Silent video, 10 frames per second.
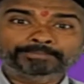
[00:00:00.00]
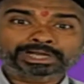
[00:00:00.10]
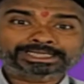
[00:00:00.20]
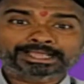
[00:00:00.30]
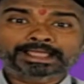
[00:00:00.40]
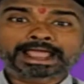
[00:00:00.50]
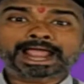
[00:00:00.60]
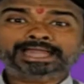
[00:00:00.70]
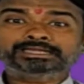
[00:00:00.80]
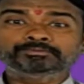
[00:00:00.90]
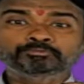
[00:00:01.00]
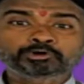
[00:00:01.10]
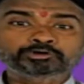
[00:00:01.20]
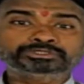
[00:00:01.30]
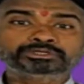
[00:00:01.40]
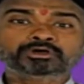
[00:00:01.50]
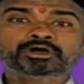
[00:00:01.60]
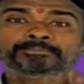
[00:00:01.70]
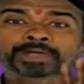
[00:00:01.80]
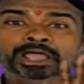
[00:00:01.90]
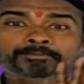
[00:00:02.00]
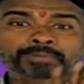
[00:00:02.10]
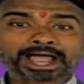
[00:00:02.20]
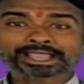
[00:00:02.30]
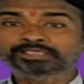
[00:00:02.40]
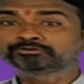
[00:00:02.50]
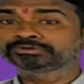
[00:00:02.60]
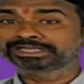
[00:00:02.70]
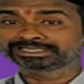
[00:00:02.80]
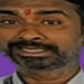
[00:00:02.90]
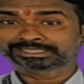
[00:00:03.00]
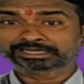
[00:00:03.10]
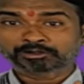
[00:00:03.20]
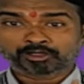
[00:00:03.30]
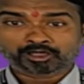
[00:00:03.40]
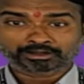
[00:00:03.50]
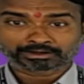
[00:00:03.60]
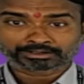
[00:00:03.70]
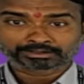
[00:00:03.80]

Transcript: but at most of 5 digit long.